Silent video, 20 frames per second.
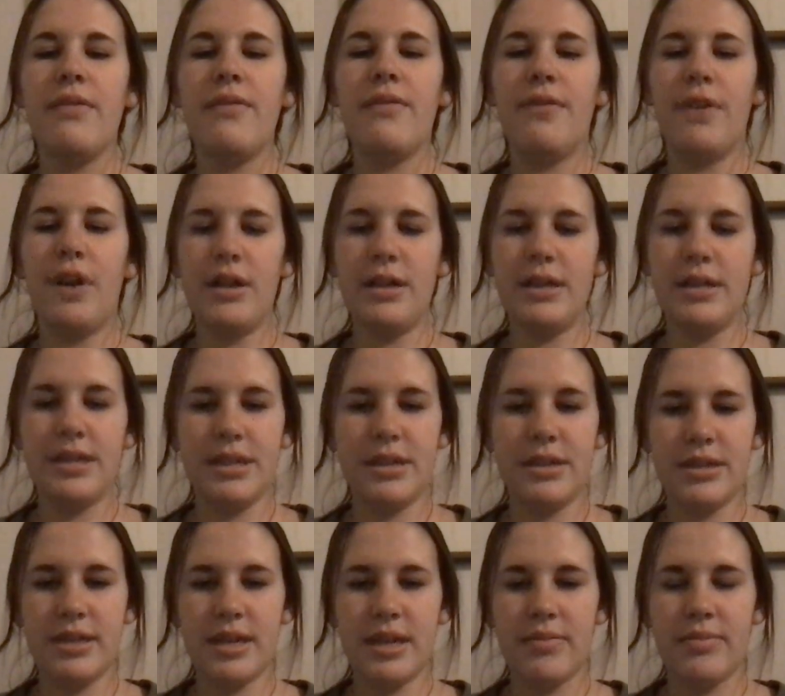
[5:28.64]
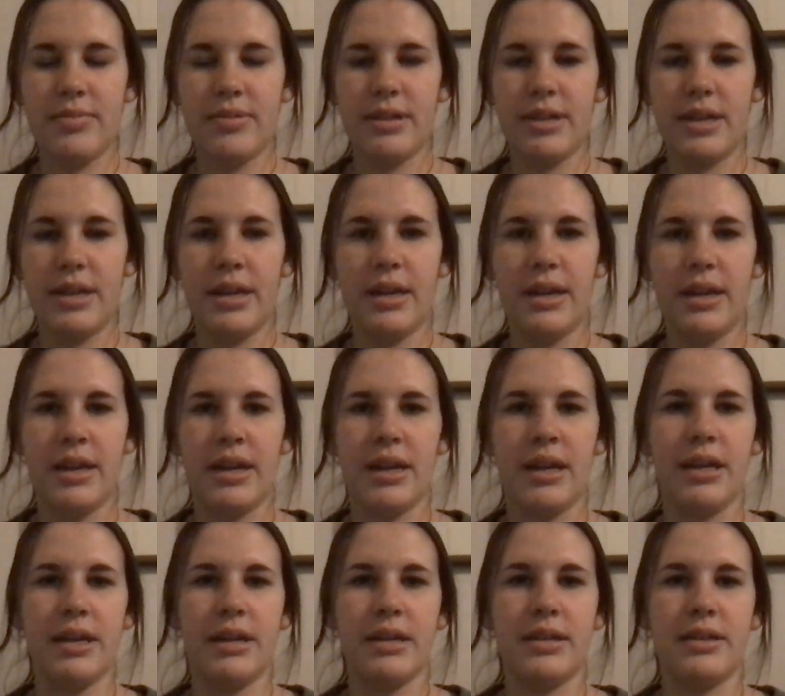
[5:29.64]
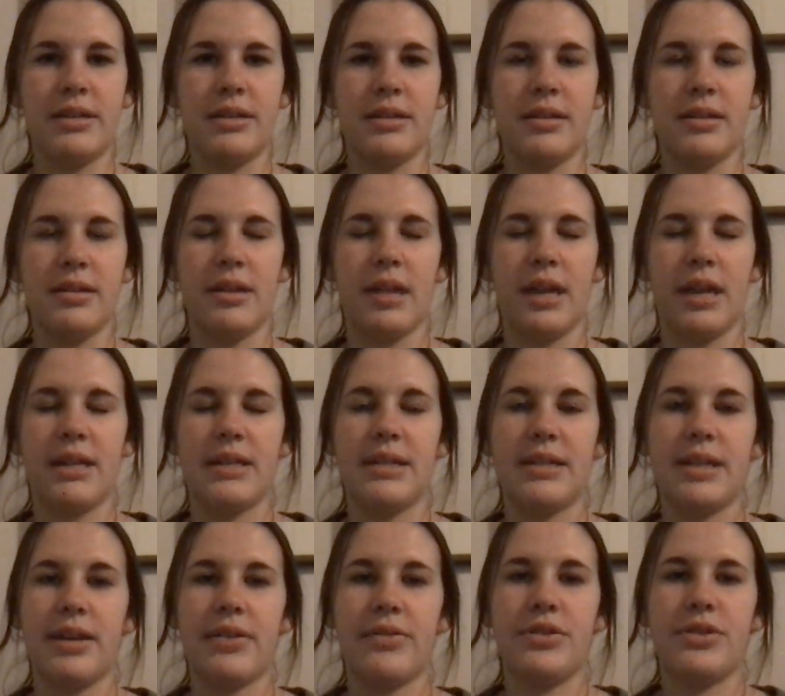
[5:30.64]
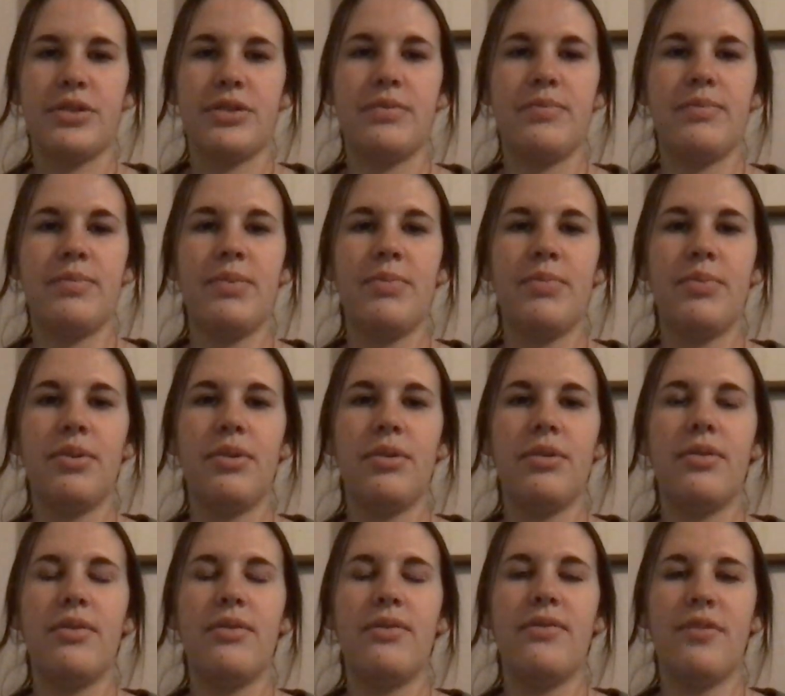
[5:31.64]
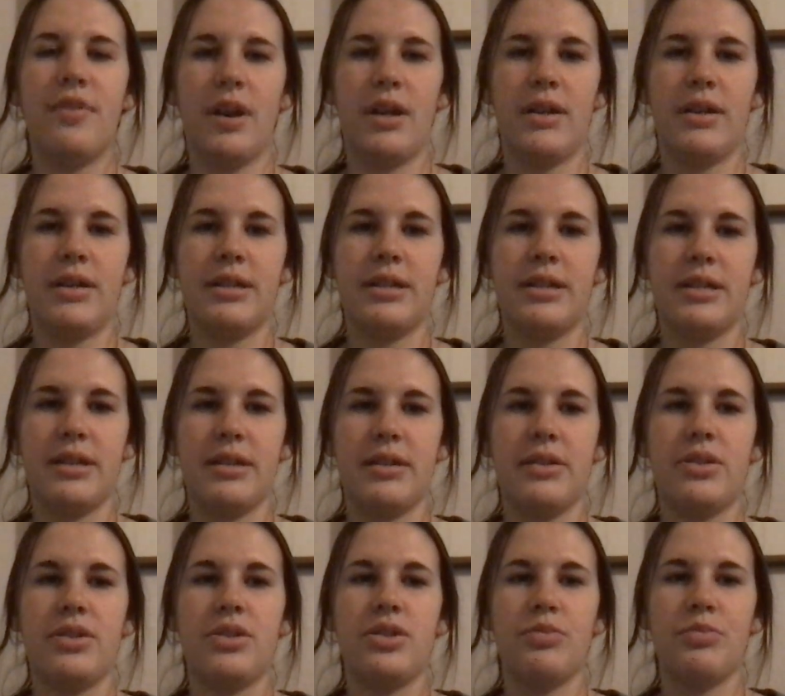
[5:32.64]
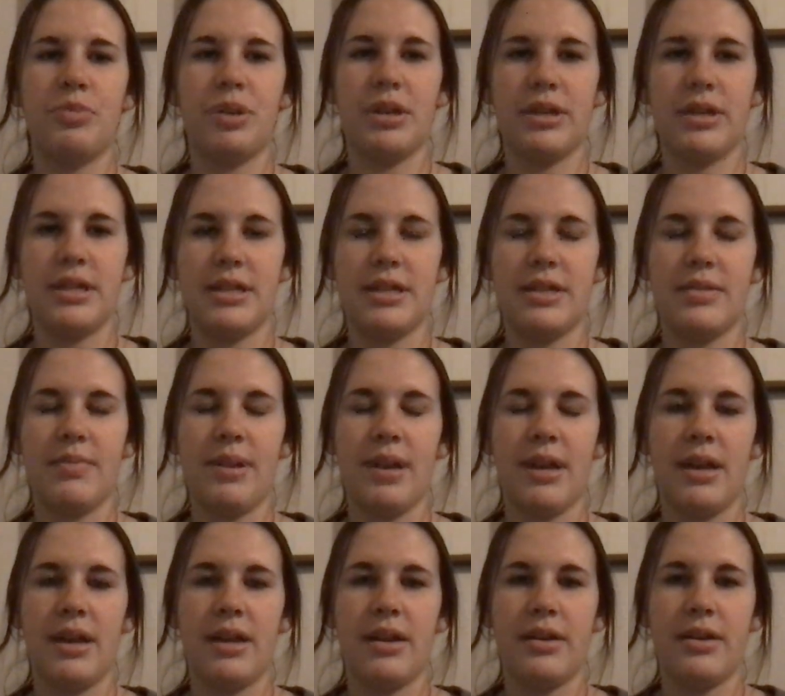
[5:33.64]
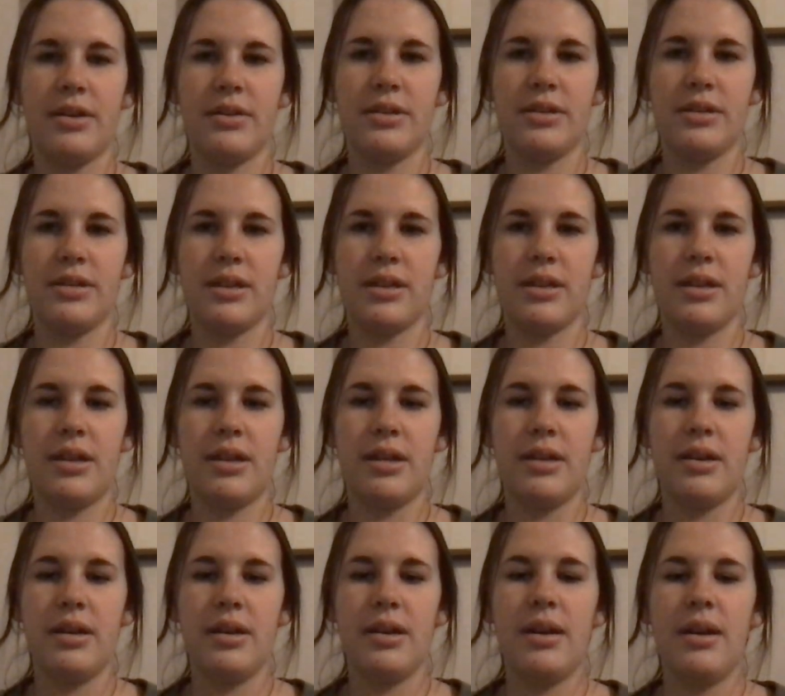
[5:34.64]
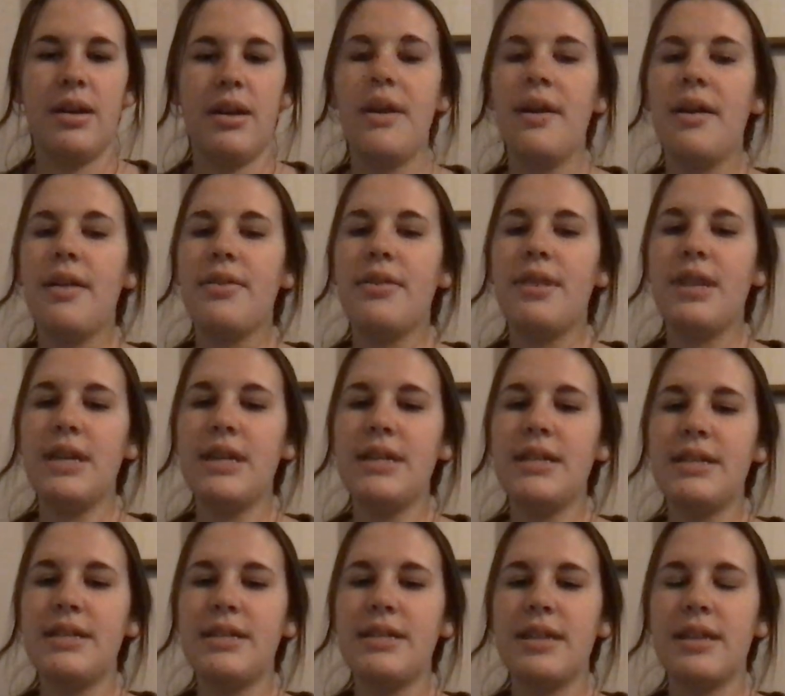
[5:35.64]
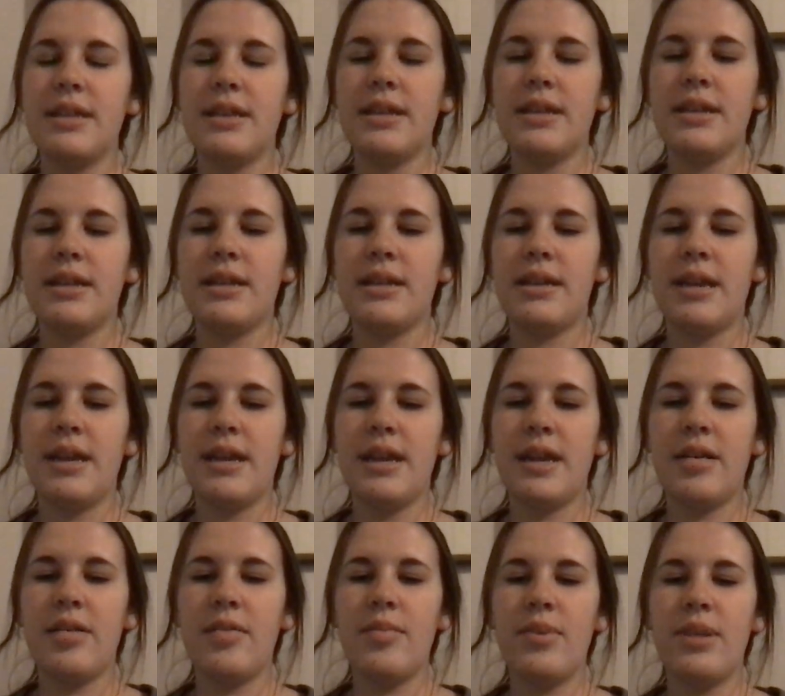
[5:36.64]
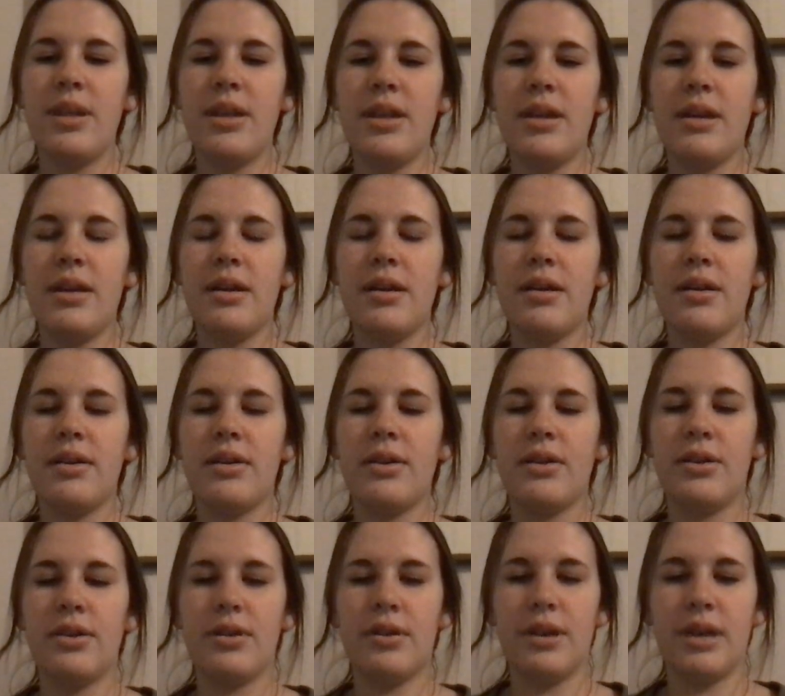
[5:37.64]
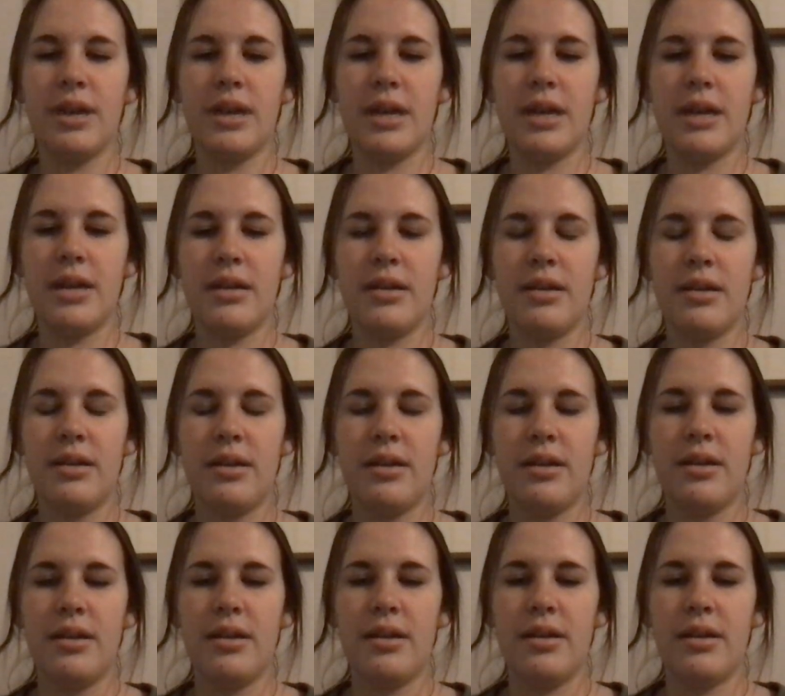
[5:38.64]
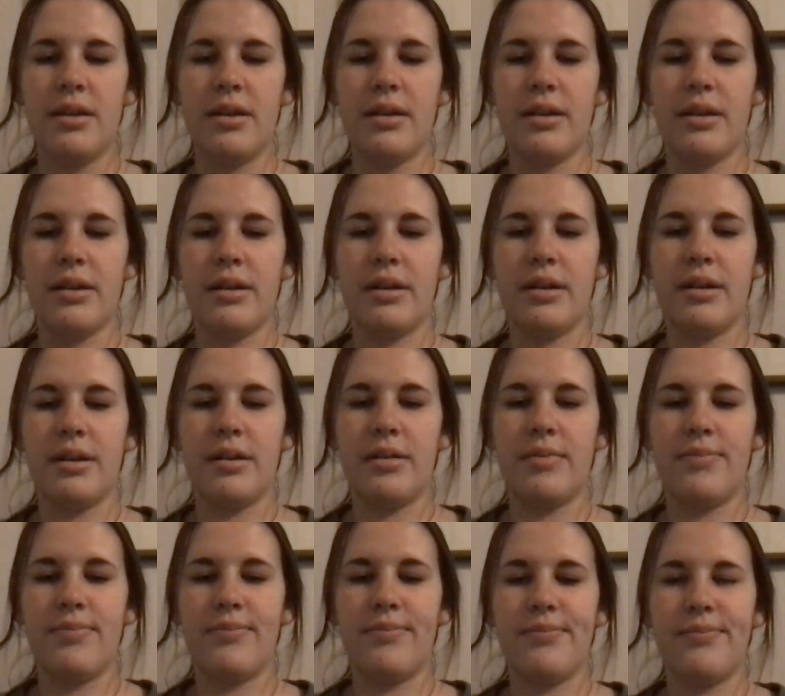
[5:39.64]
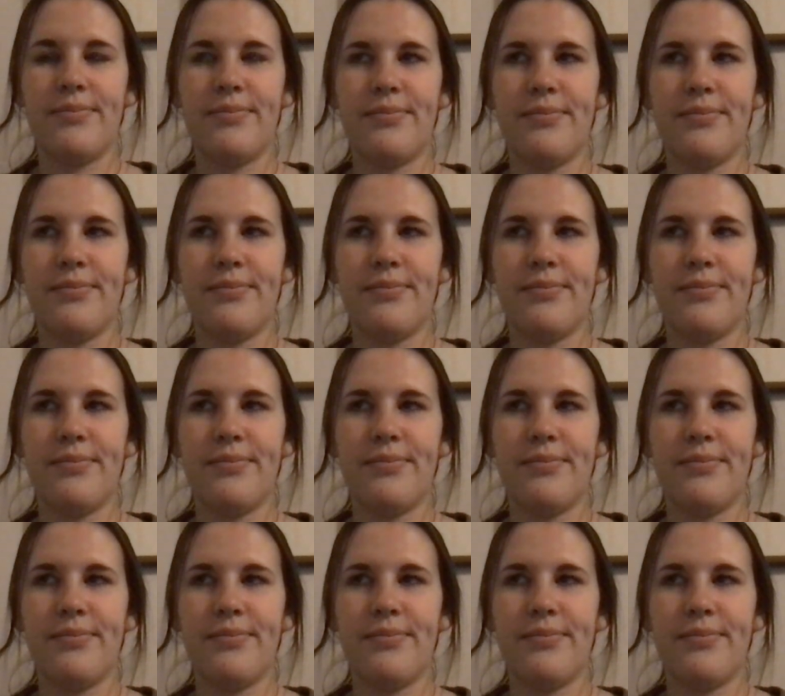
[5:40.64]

Volunteer sampling is like it sounds. People volunteer to participate in your study. This can be good, because